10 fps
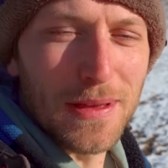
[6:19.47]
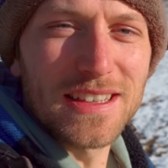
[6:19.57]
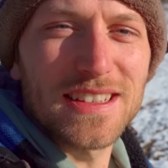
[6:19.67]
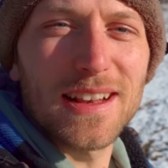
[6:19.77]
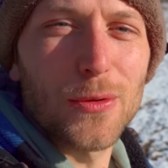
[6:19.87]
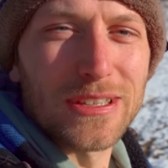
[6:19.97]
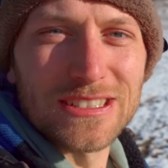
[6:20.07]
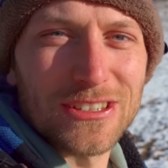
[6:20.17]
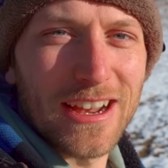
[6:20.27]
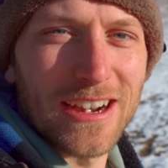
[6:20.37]
basically
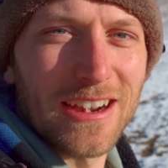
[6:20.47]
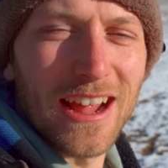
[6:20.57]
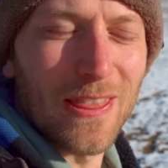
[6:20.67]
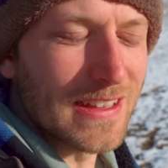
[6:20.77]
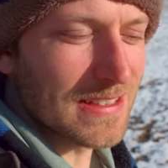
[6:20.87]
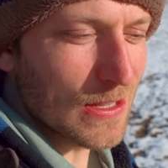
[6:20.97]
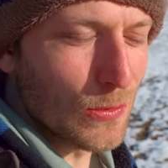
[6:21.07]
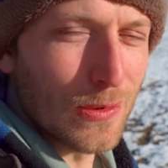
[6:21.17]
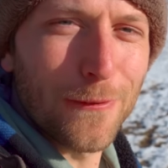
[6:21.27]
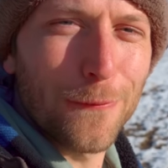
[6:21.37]
winter here, and this is
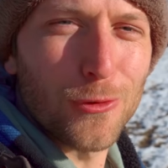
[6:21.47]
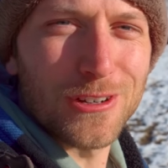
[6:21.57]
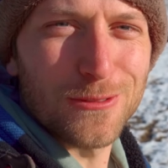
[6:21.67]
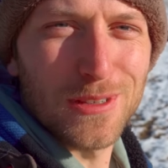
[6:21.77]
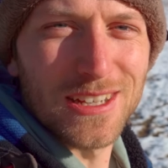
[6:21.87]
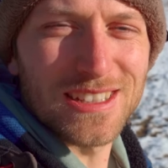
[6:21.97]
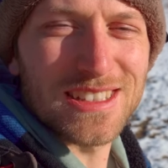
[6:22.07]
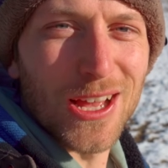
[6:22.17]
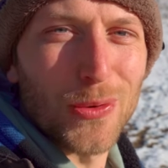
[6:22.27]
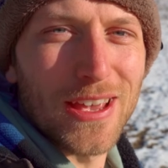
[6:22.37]
only 40 minutes
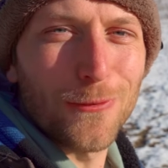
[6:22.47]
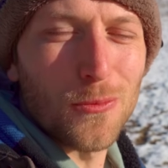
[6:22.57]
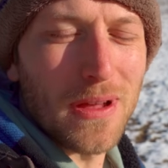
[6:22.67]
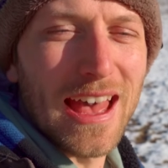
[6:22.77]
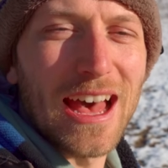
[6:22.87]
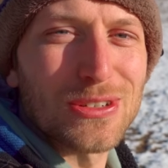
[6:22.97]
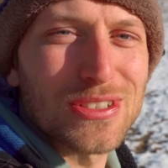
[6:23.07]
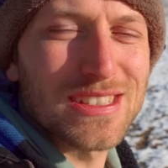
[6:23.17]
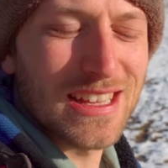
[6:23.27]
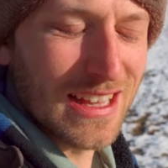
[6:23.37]
away from my
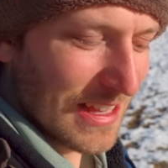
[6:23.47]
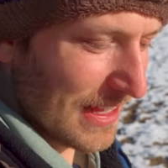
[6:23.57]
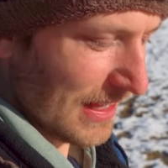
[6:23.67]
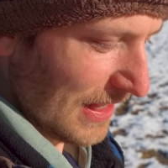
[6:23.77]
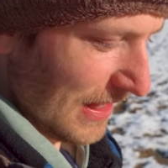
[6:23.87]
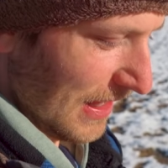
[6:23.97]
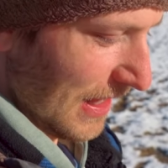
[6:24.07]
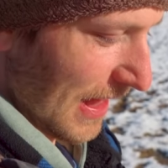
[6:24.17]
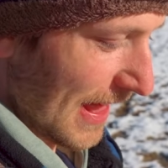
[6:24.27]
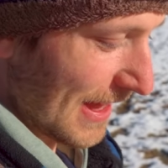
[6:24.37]
house.
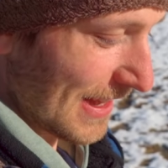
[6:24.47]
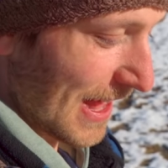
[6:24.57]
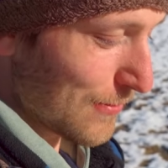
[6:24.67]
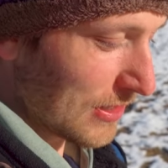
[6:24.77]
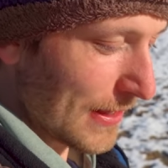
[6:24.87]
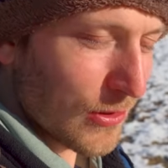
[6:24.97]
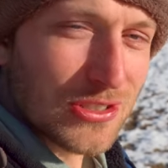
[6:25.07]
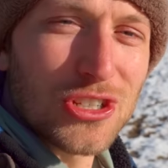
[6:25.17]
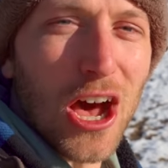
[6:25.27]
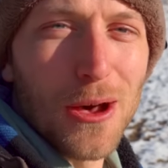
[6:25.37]
And I'm not even on
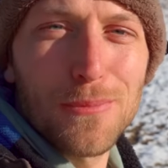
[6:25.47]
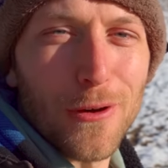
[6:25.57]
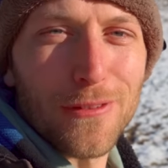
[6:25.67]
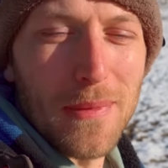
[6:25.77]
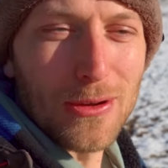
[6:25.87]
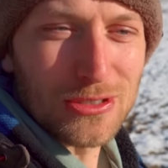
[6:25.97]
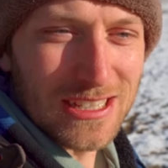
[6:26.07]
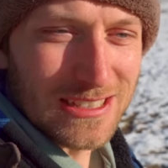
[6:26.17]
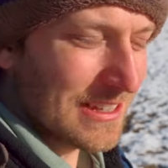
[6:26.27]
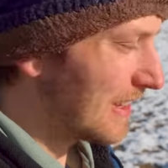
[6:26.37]
top of the mountain.